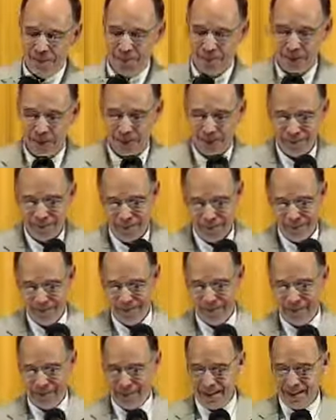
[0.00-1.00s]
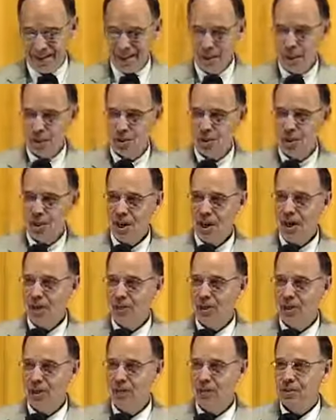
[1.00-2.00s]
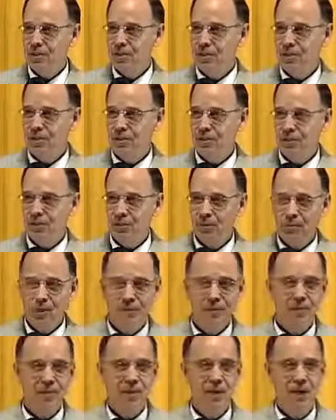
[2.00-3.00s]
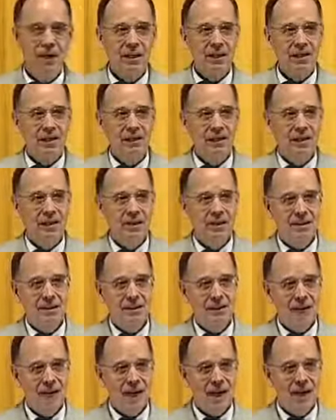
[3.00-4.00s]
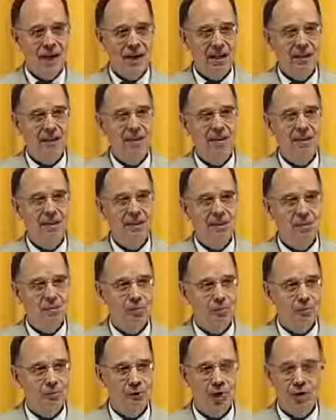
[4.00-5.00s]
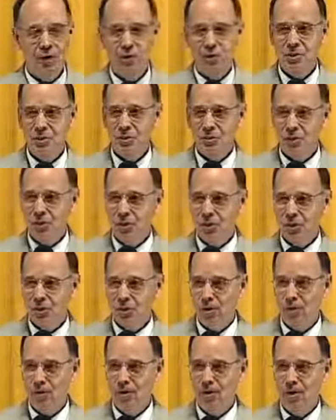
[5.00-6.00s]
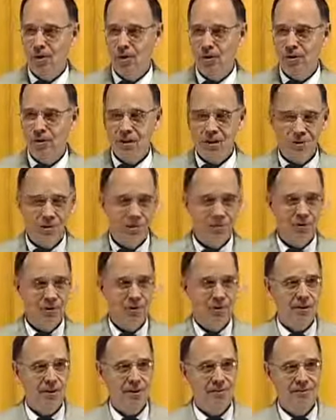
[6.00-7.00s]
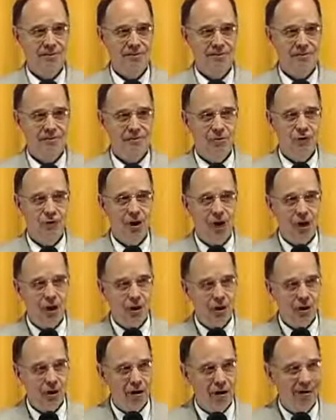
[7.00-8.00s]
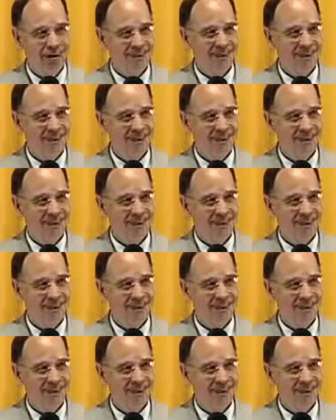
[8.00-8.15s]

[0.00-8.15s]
But those comments reflect the fact that boys and girls are different. Duh.